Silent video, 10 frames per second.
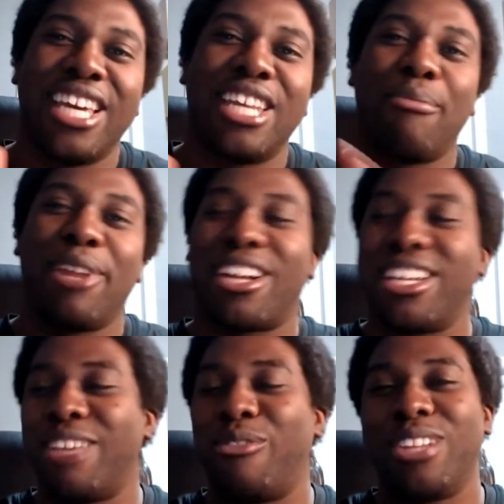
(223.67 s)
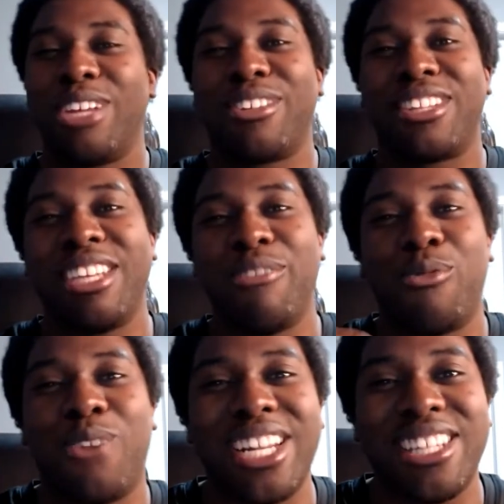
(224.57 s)
in America they've only received
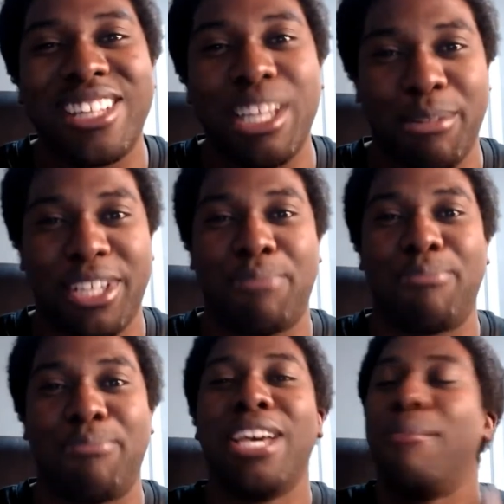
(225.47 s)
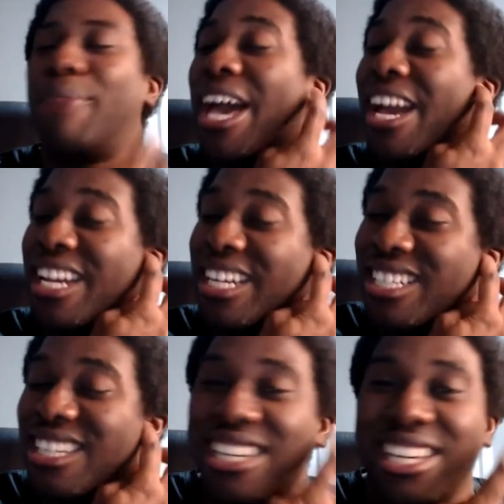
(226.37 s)
one stimulus package,